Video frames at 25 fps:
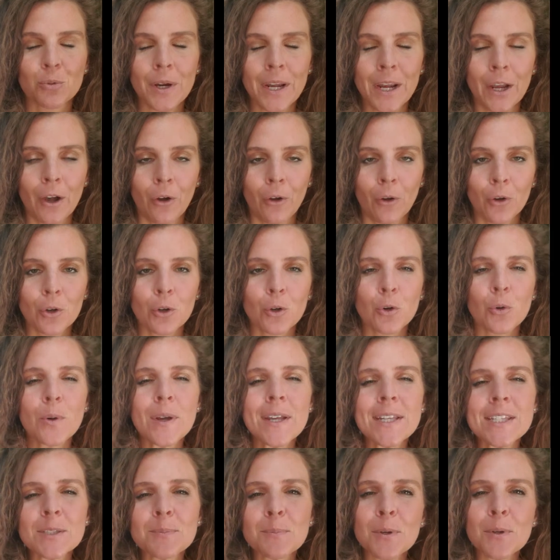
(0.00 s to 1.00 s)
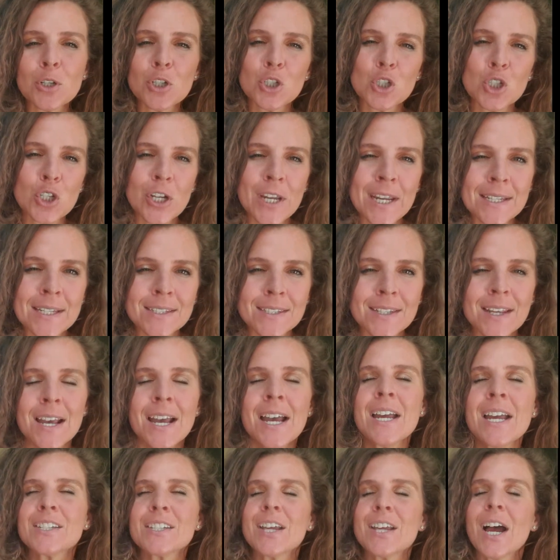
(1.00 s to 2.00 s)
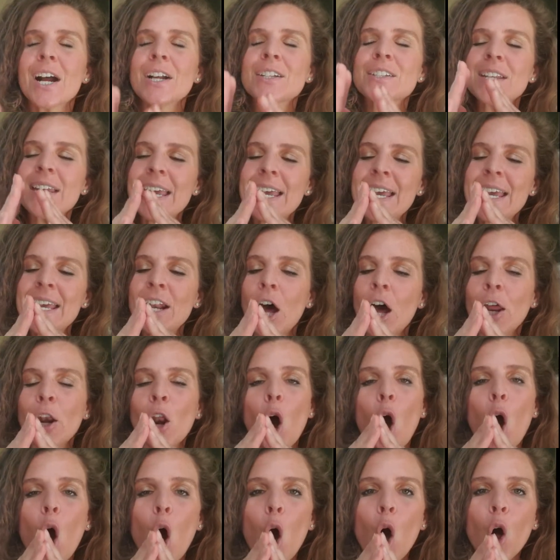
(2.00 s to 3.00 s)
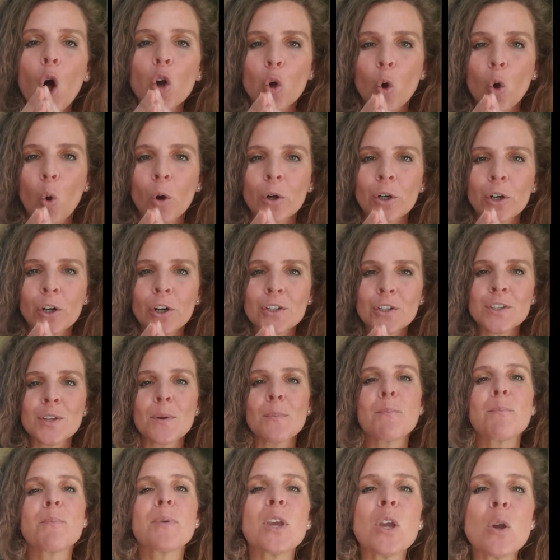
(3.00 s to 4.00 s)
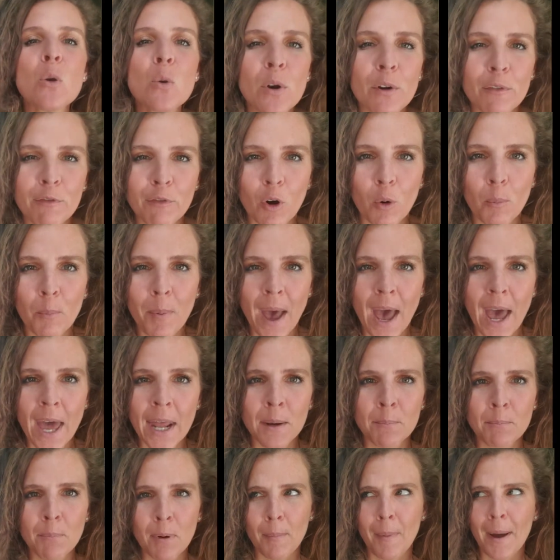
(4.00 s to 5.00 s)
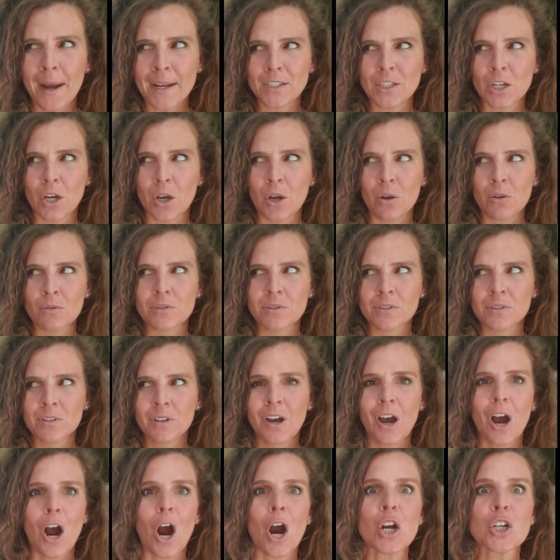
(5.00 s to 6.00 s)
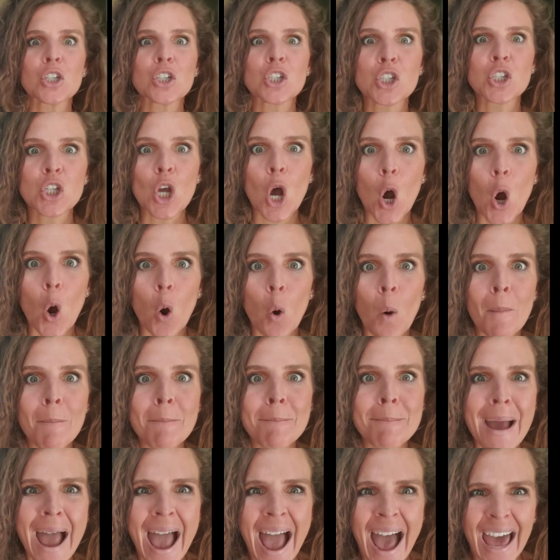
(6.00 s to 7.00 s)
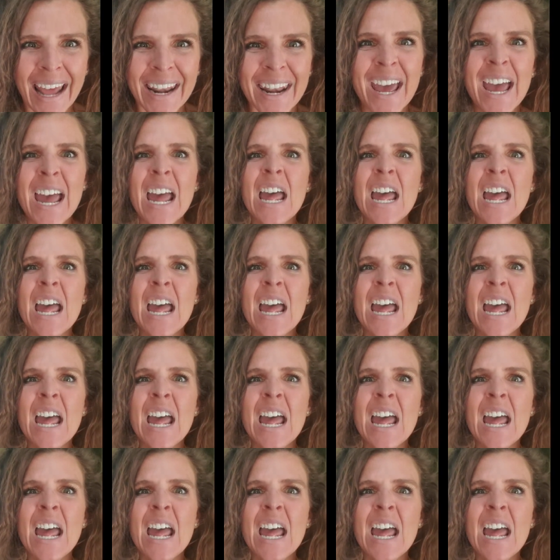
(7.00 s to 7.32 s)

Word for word: real. Crisp sheets tucked in on all corners, beautiful bed. But my toes are so mad.